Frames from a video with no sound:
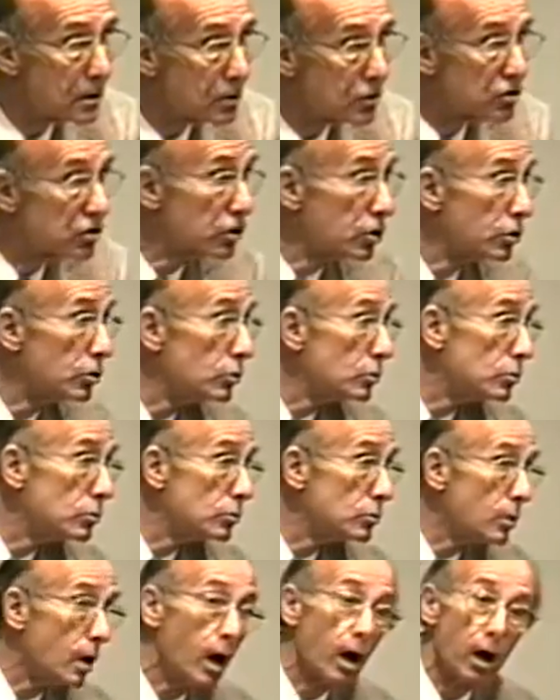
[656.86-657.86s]

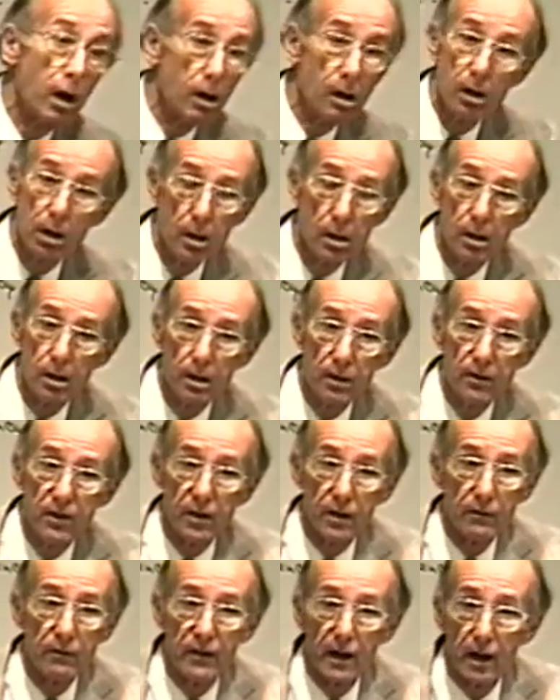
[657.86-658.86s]
to the
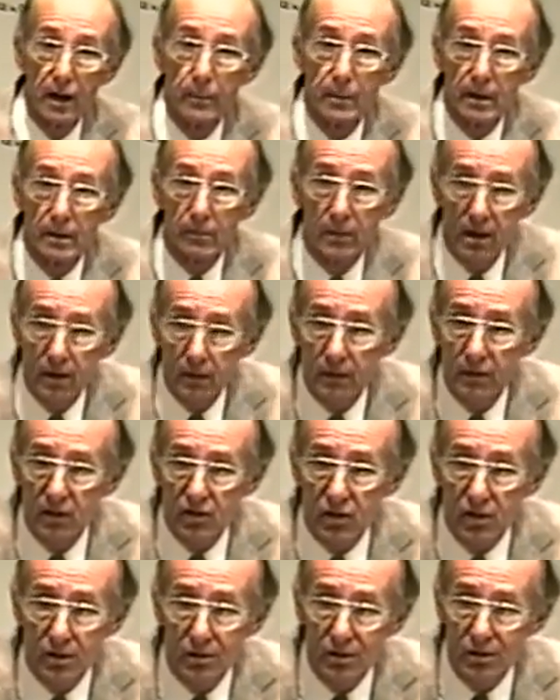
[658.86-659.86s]
developing
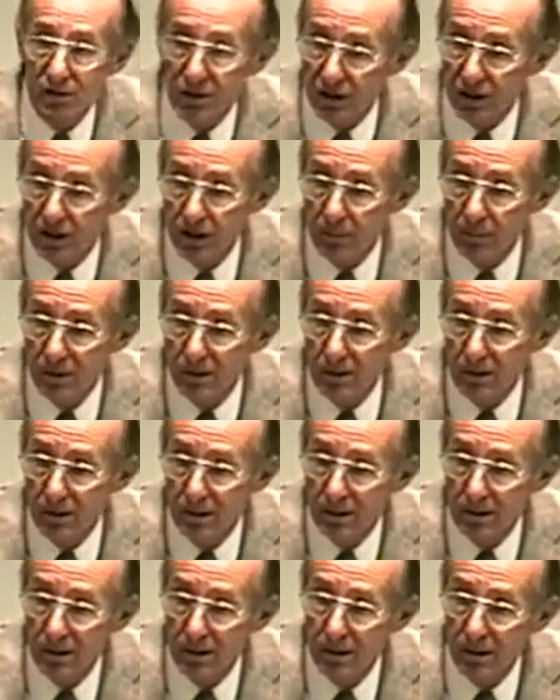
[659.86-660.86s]
metaphysical scheme
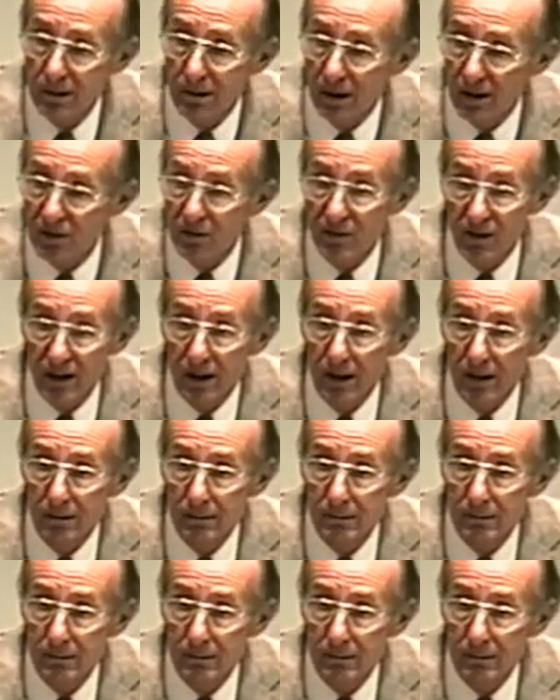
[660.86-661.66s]
thus far.